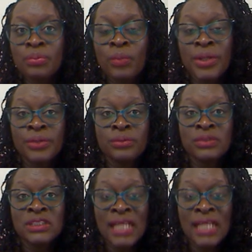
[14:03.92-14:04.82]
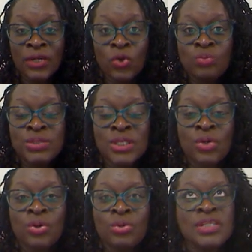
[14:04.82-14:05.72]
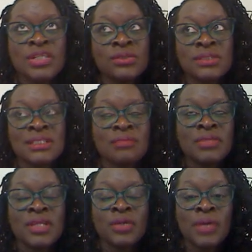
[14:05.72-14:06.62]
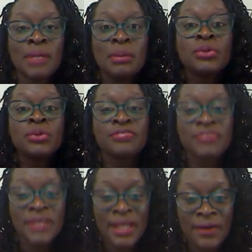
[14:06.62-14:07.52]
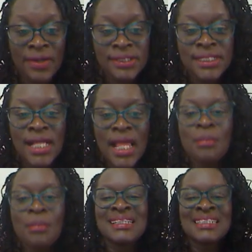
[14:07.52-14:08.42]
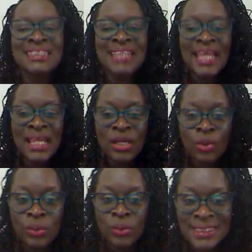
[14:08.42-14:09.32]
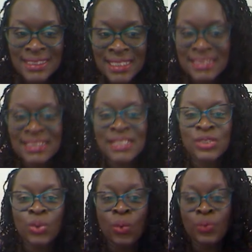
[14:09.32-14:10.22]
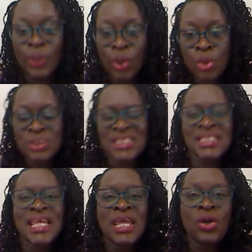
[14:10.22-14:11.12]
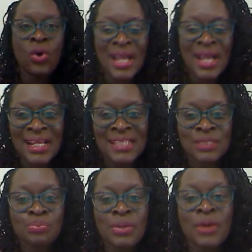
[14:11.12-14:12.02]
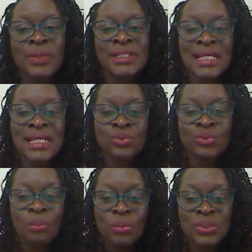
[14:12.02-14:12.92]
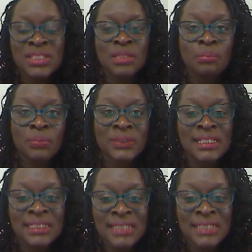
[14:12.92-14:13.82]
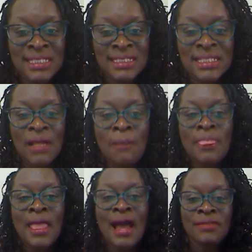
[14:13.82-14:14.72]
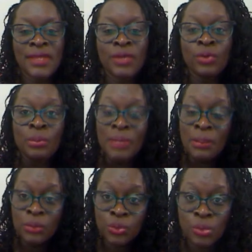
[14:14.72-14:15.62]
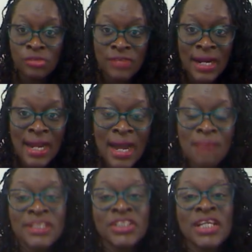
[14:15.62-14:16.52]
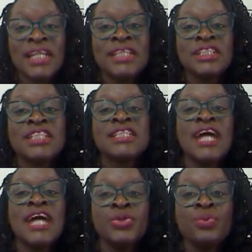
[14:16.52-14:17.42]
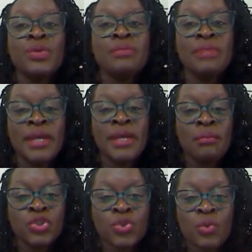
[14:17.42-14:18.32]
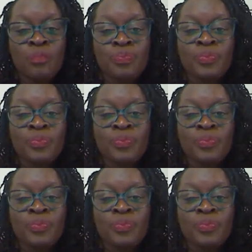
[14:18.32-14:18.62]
when you see an obstacle is not something that you can be able to figure out, but stay consistent on the course, stay organized, prioritize your most important tasks, and then you'll be able to overcome the challenges, and you will be able to